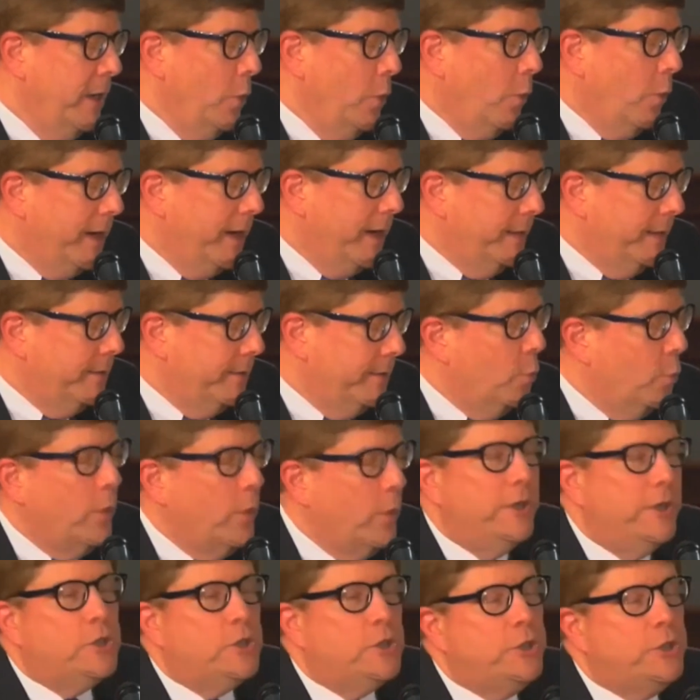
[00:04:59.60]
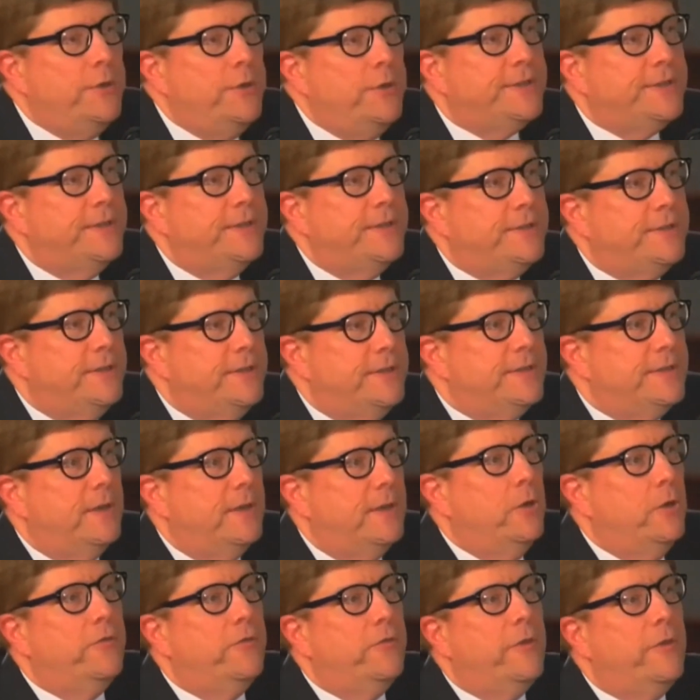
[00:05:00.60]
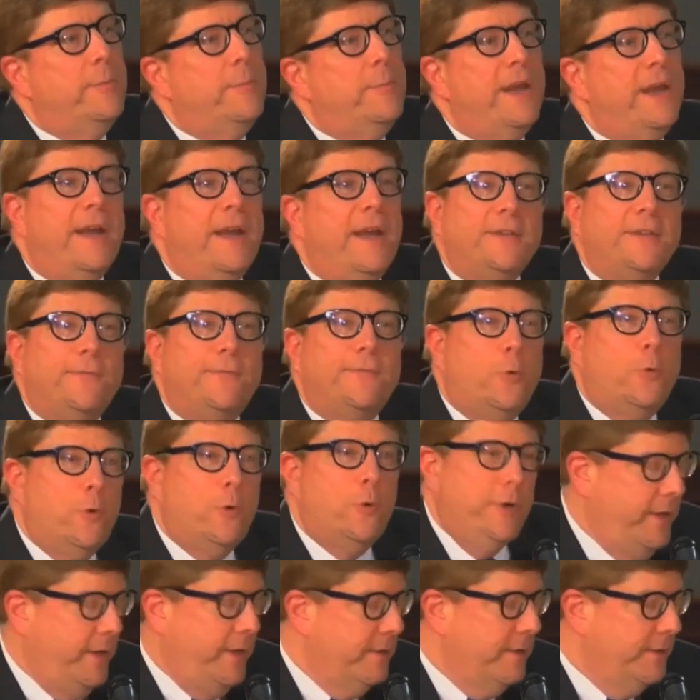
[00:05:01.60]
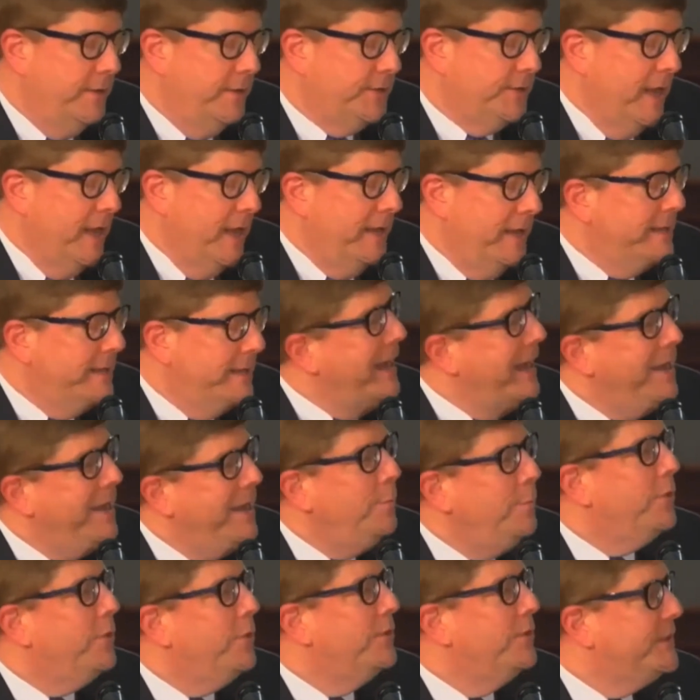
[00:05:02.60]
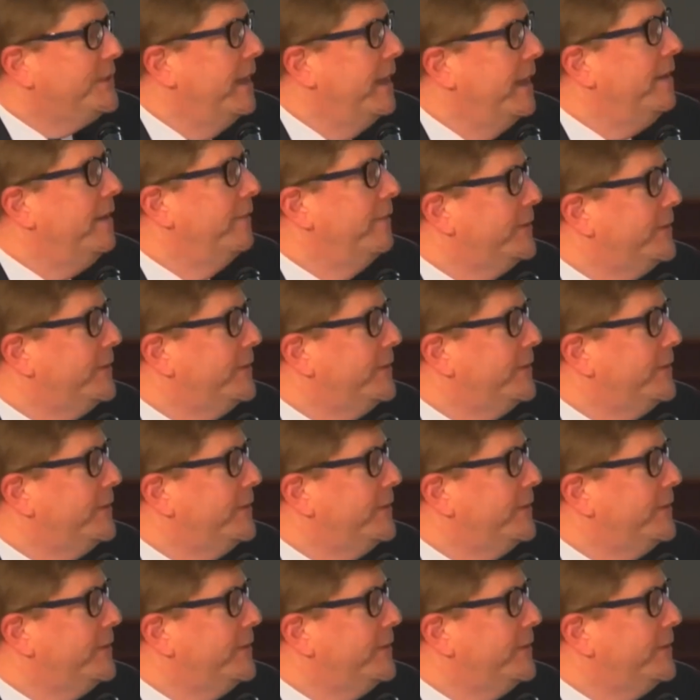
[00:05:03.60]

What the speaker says: What it shows us is that over the past 4 years, 10% of the